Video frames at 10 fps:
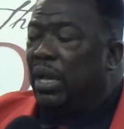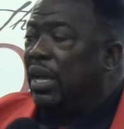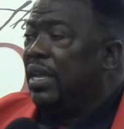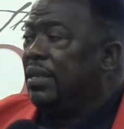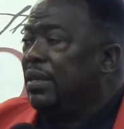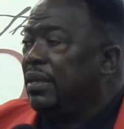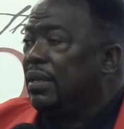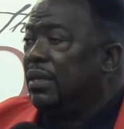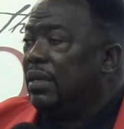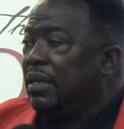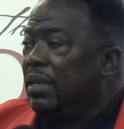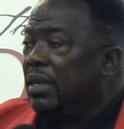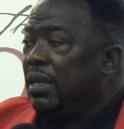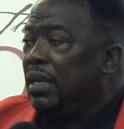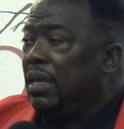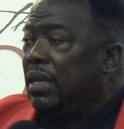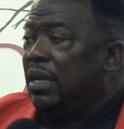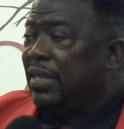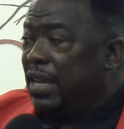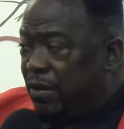God.
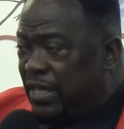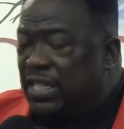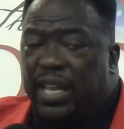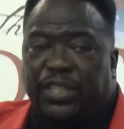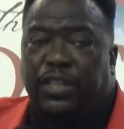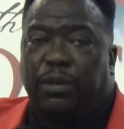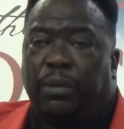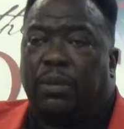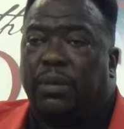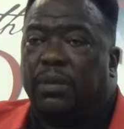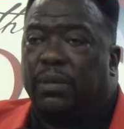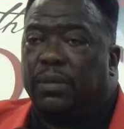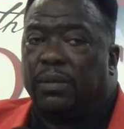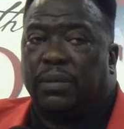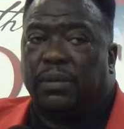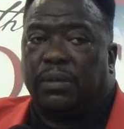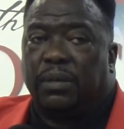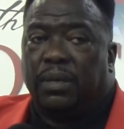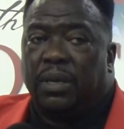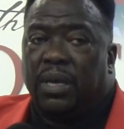Because I know is not you.
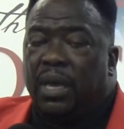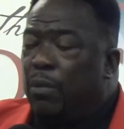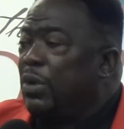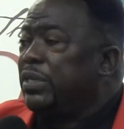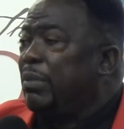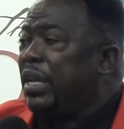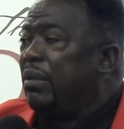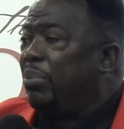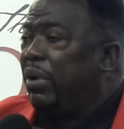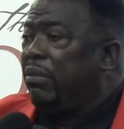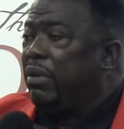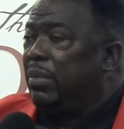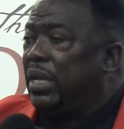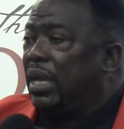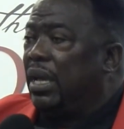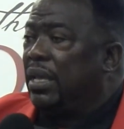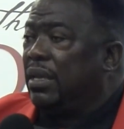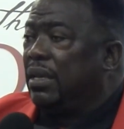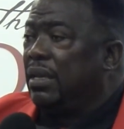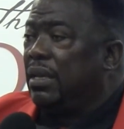I want somebody to pray with me, God.
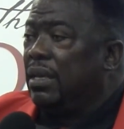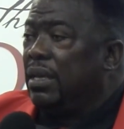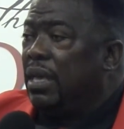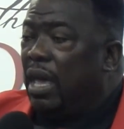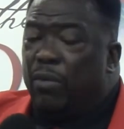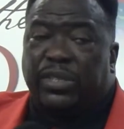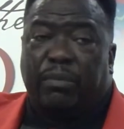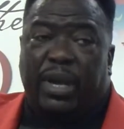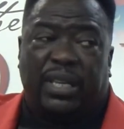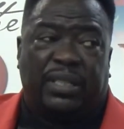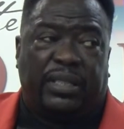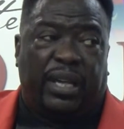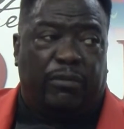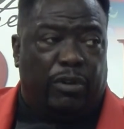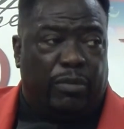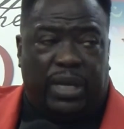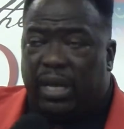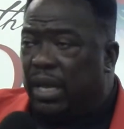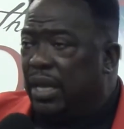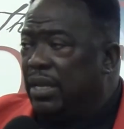I want somebody to study with me,
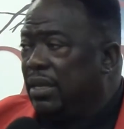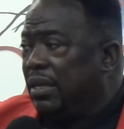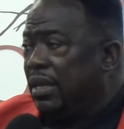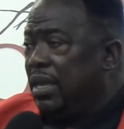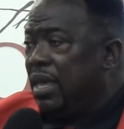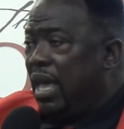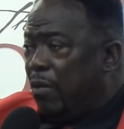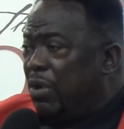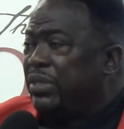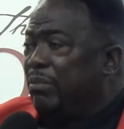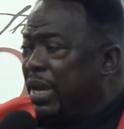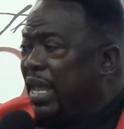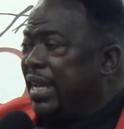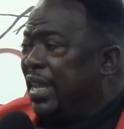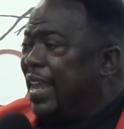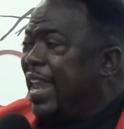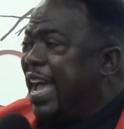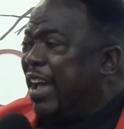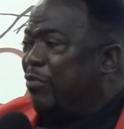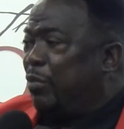God. I want somebody I can
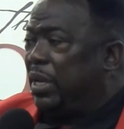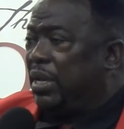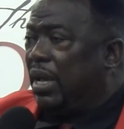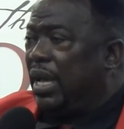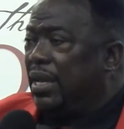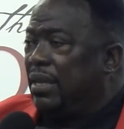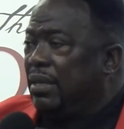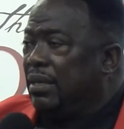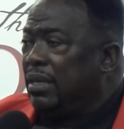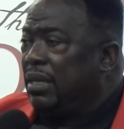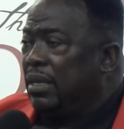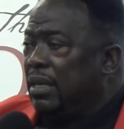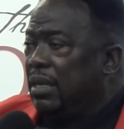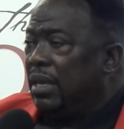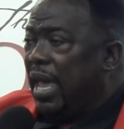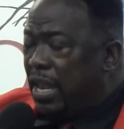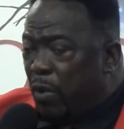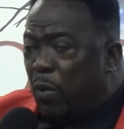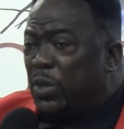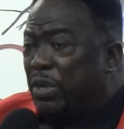laugh with, God. I,
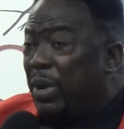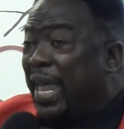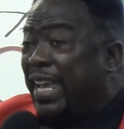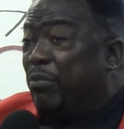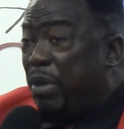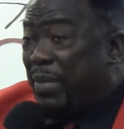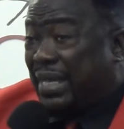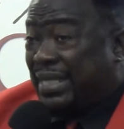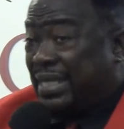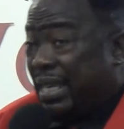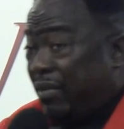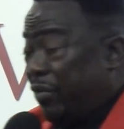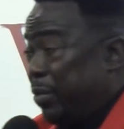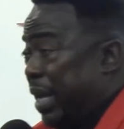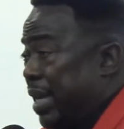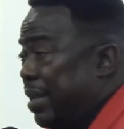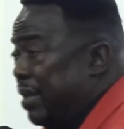I want somebody I can be myself with.